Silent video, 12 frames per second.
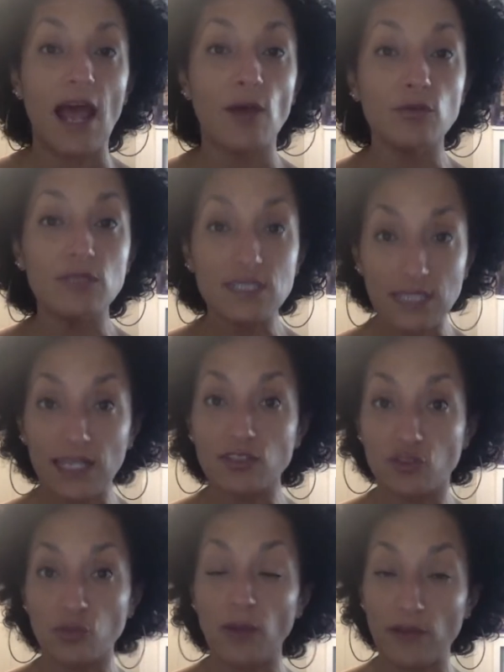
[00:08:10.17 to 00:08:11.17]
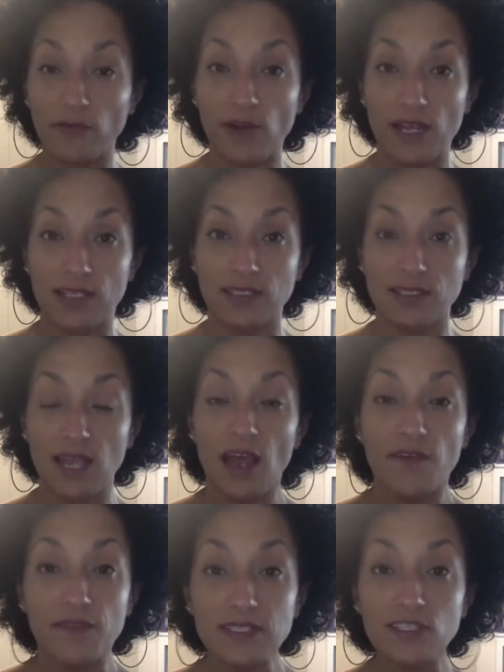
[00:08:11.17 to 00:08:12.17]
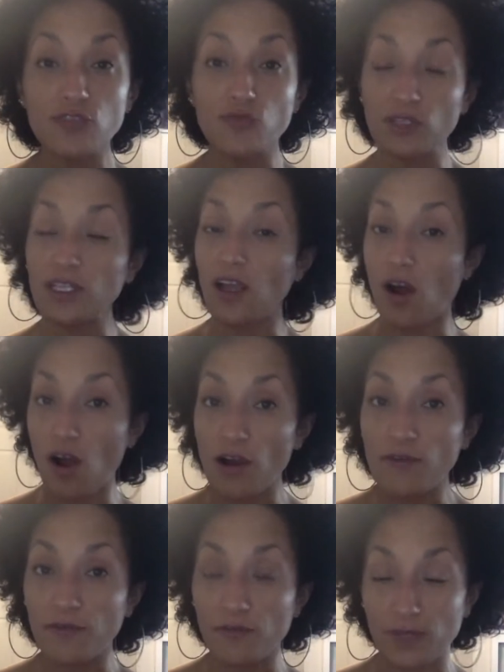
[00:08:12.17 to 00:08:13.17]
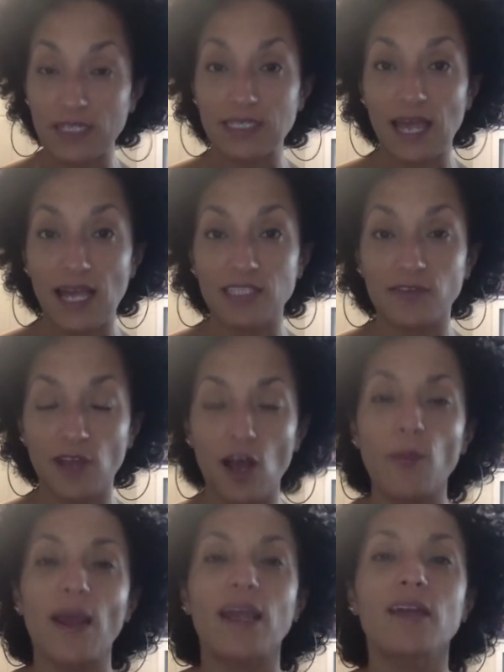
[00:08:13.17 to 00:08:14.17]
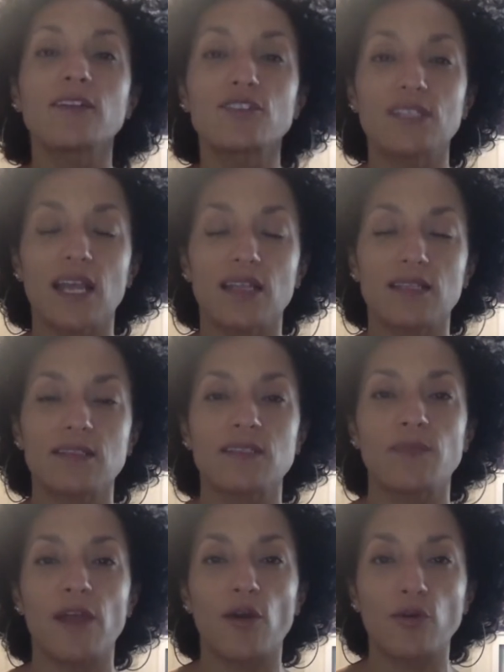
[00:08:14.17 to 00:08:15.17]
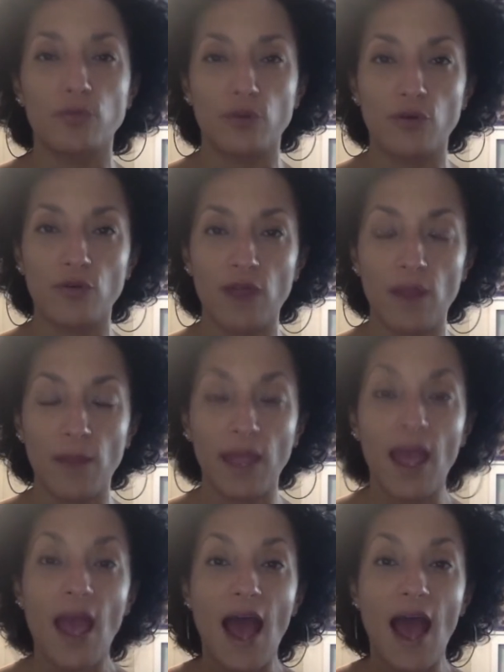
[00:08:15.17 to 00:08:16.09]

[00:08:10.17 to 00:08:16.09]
I will say to my friends, this is really hard for me to ask for help. I understand this is my old programming.